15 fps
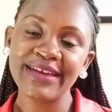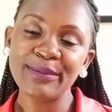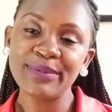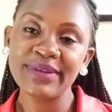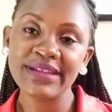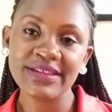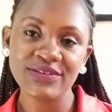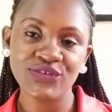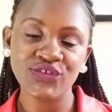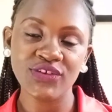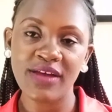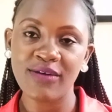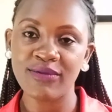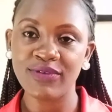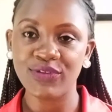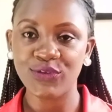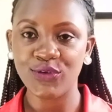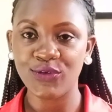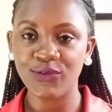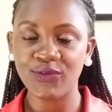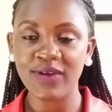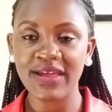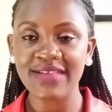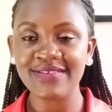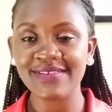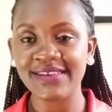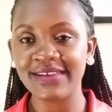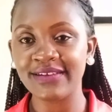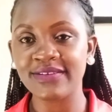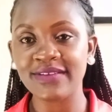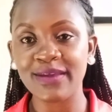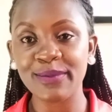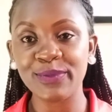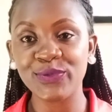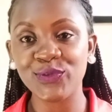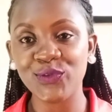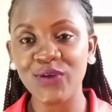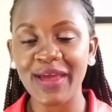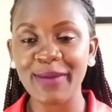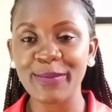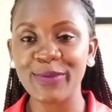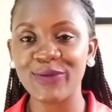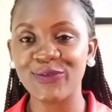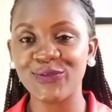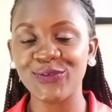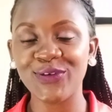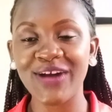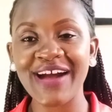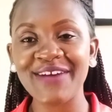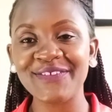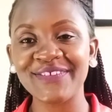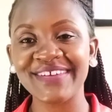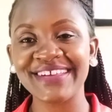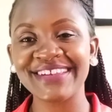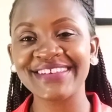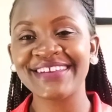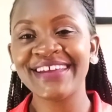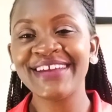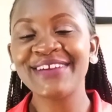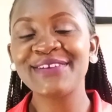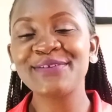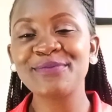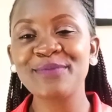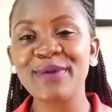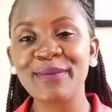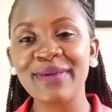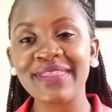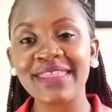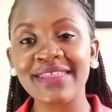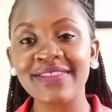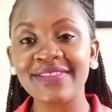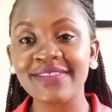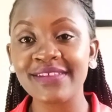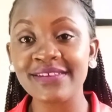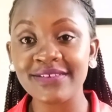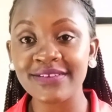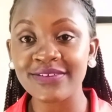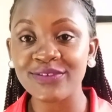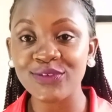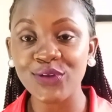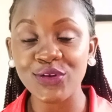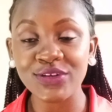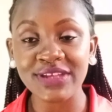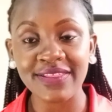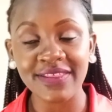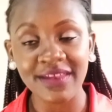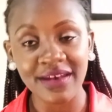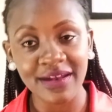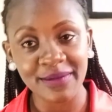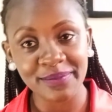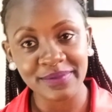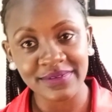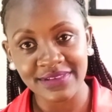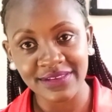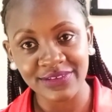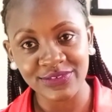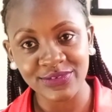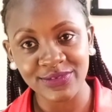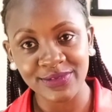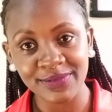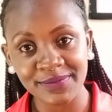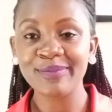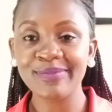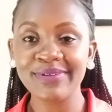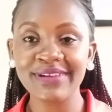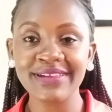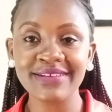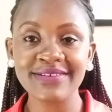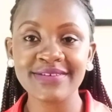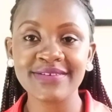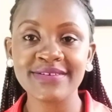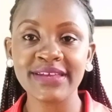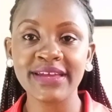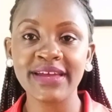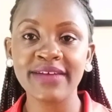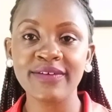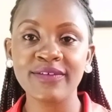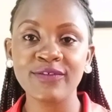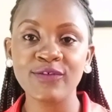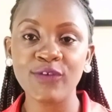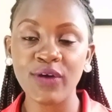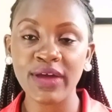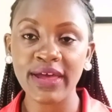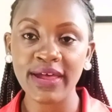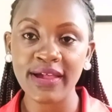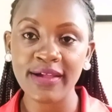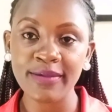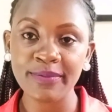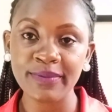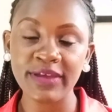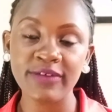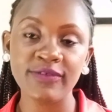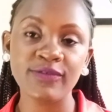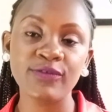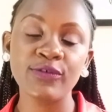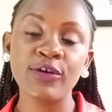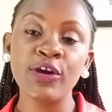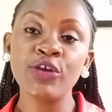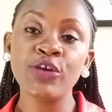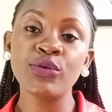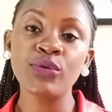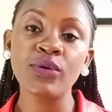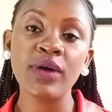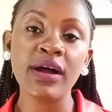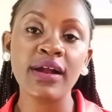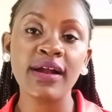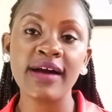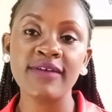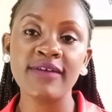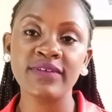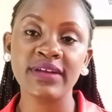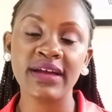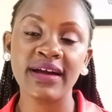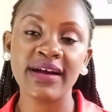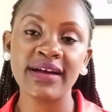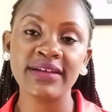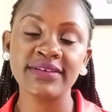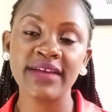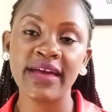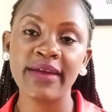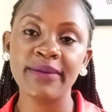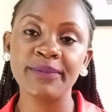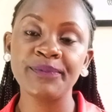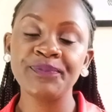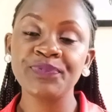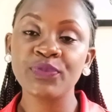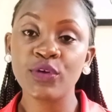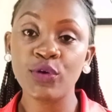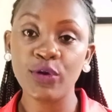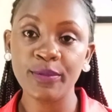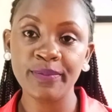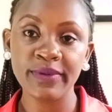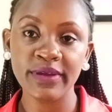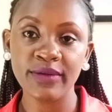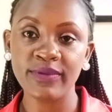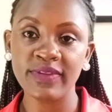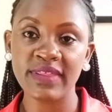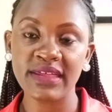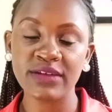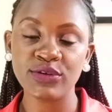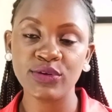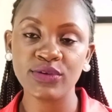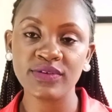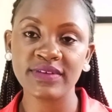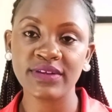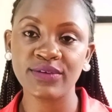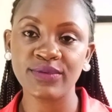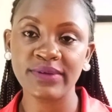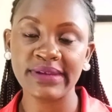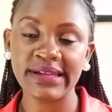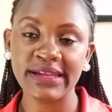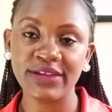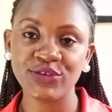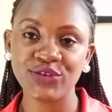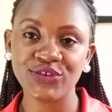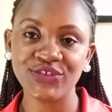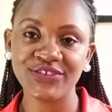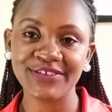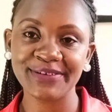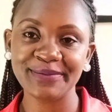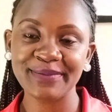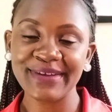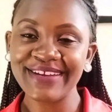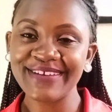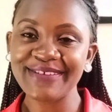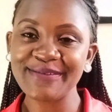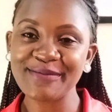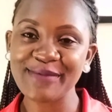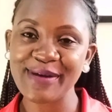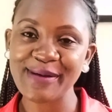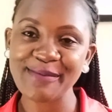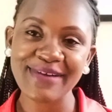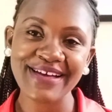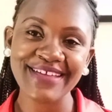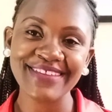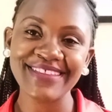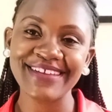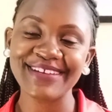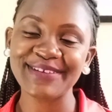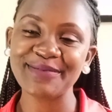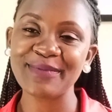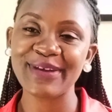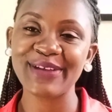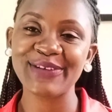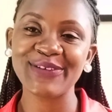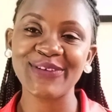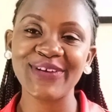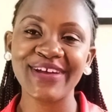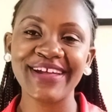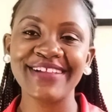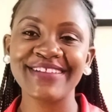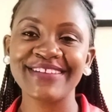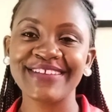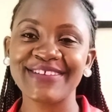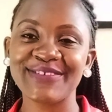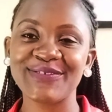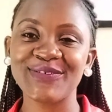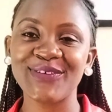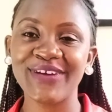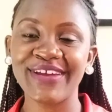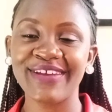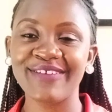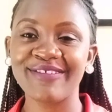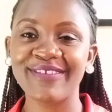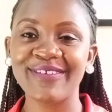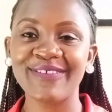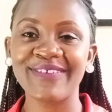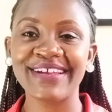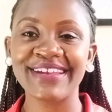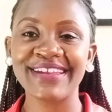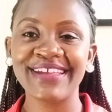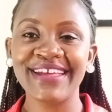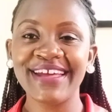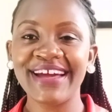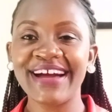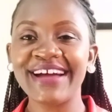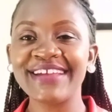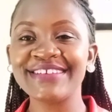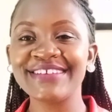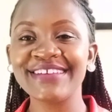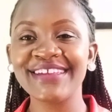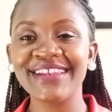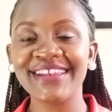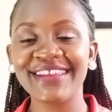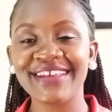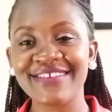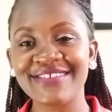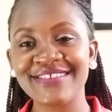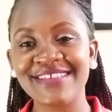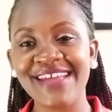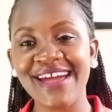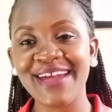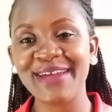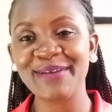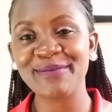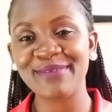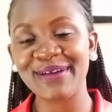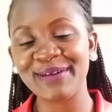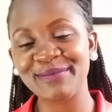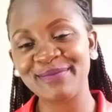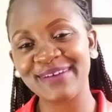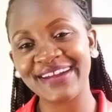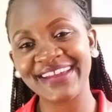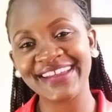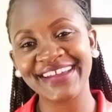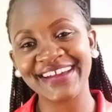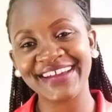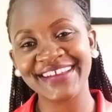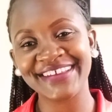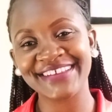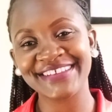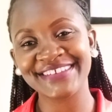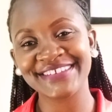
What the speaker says: please share with your friends and subscribe if you haven't. Remember that this is not a therapy session. Please seek for help if you are having a hard time coping with a toxic relationship. Remember that mental health is for everyone. Until next time, bye bye guys.